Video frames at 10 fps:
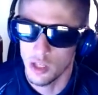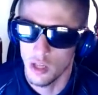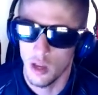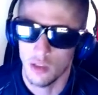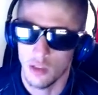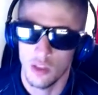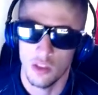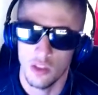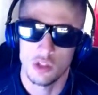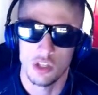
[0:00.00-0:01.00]
Not that that
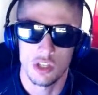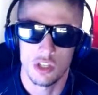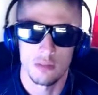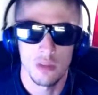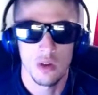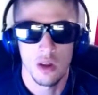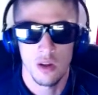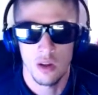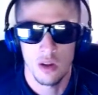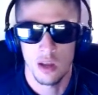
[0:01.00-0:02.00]
was just a mere
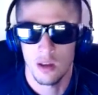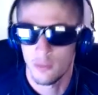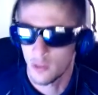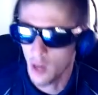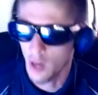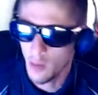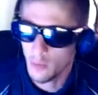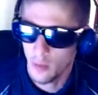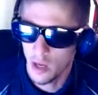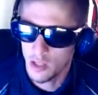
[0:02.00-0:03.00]
area of
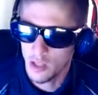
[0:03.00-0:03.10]
compromise.